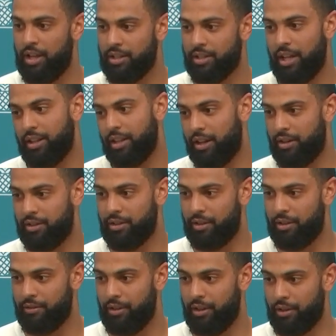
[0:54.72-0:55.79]
take that onto
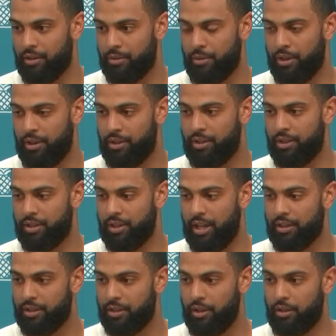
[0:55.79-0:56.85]
the field as well and just
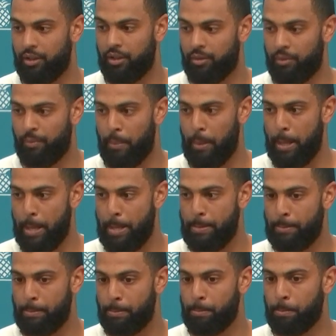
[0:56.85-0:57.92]
executing. What is